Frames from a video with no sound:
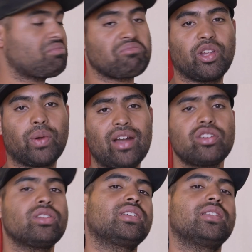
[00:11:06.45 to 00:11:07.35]
the
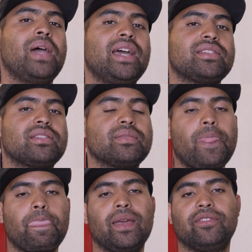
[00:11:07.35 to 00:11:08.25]
Roush looks the best,
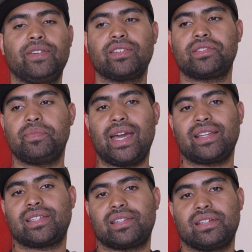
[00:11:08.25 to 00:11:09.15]
feels the
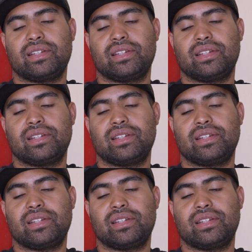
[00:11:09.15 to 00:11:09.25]
best.